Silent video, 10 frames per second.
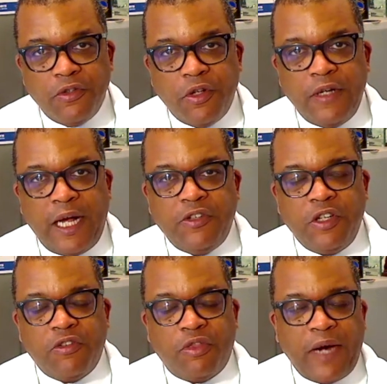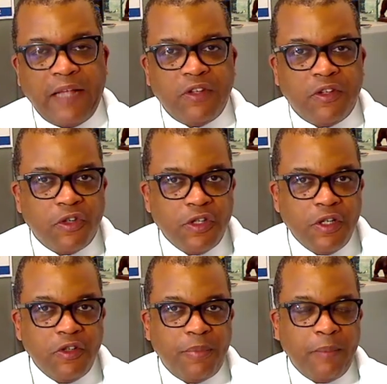So not just thoracic
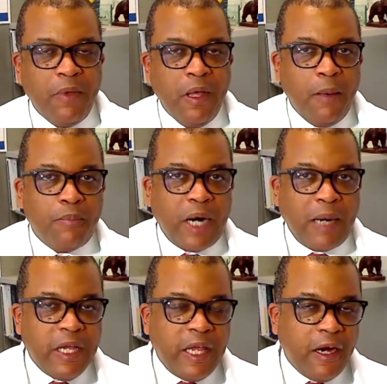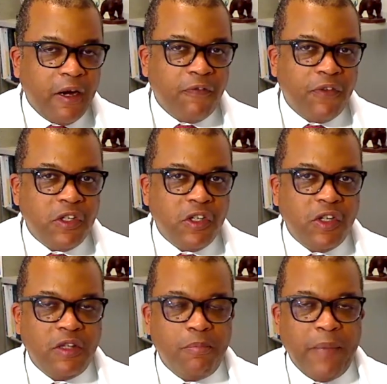surgeons, but primary care
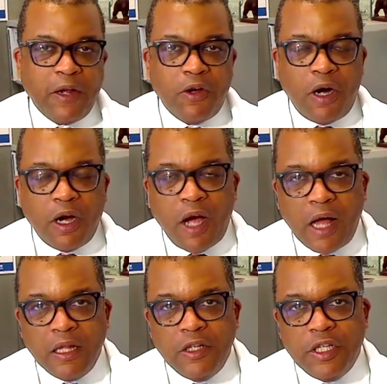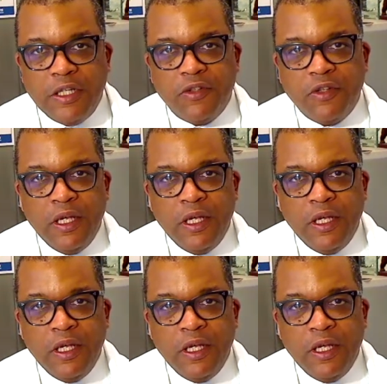physicians, medical oncologists,